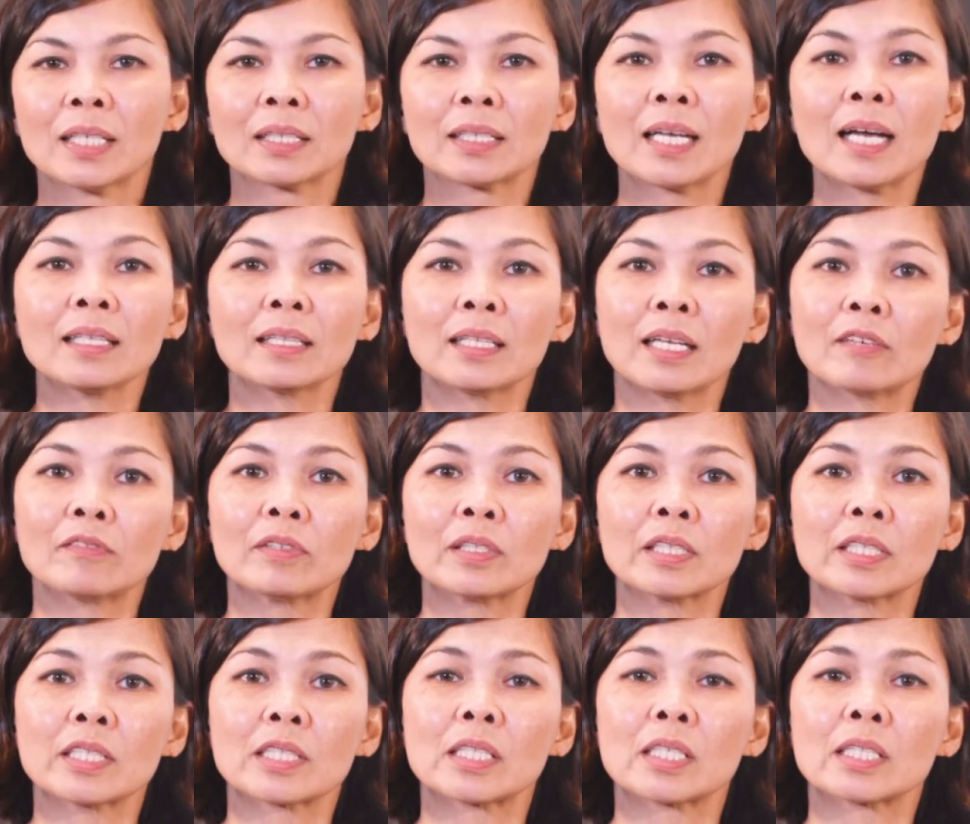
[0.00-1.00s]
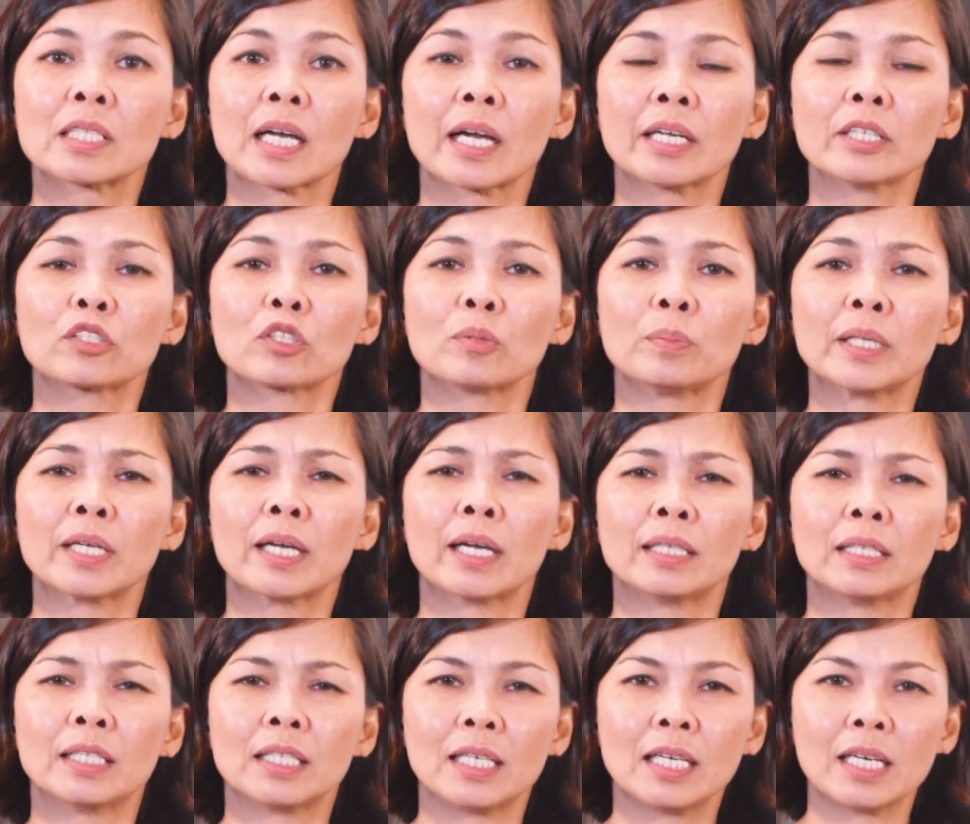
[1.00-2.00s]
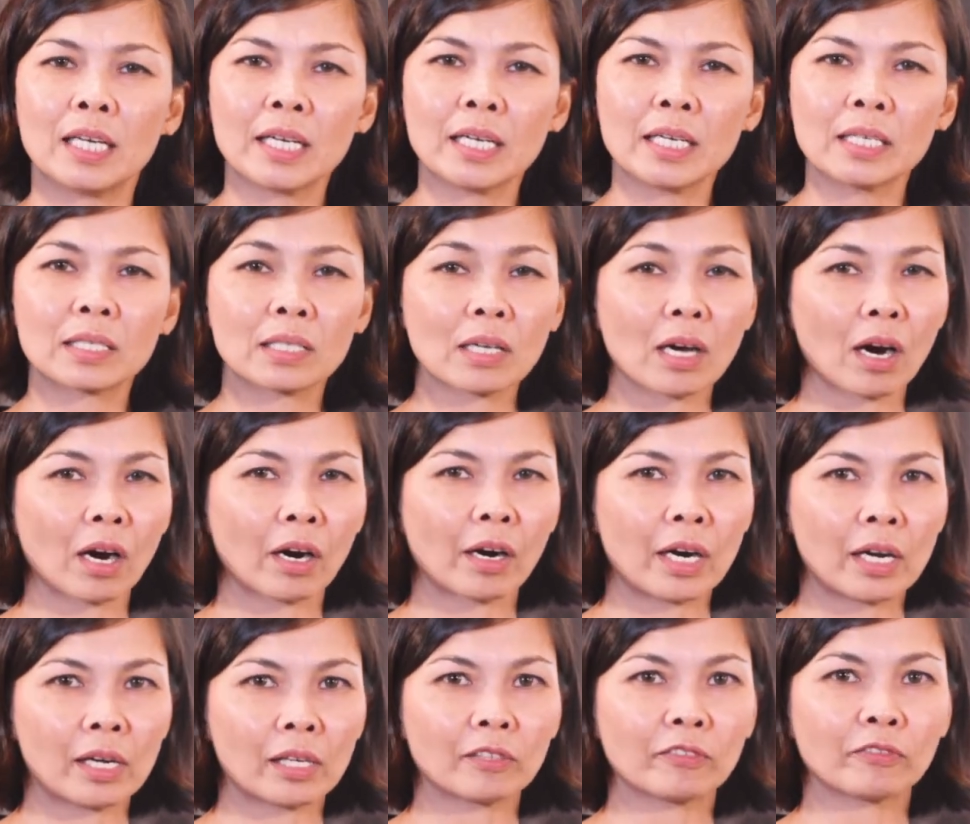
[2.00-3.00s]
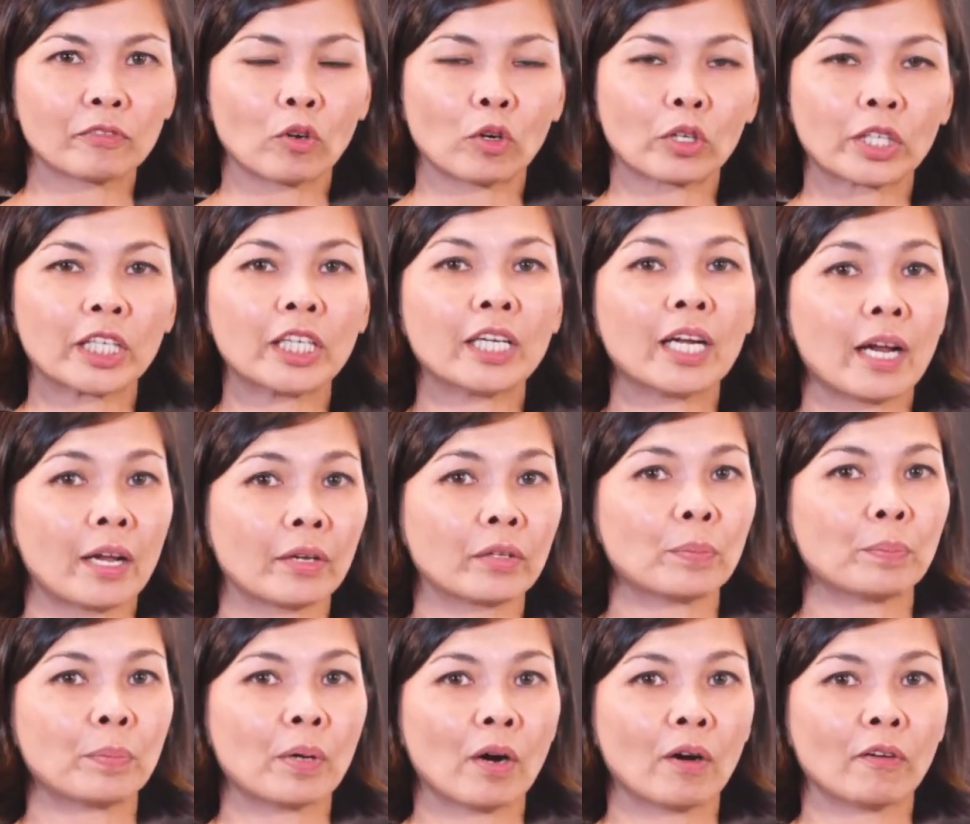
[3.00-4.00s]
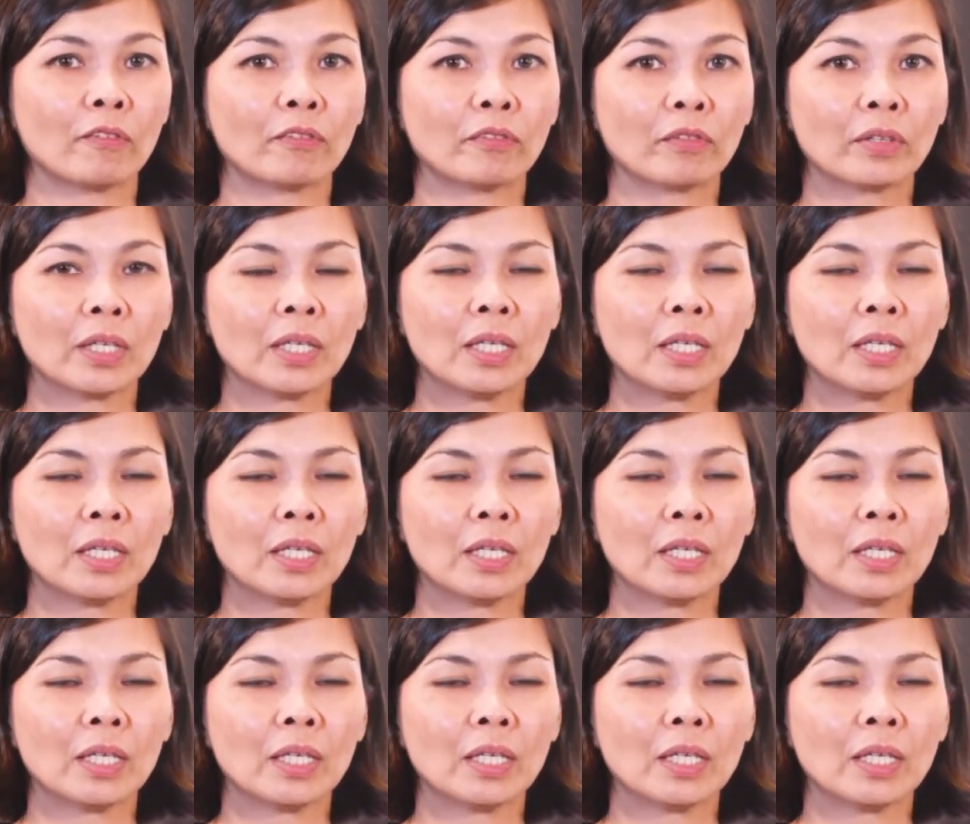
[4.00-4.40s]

that level is designed to be at least RL 40 and above.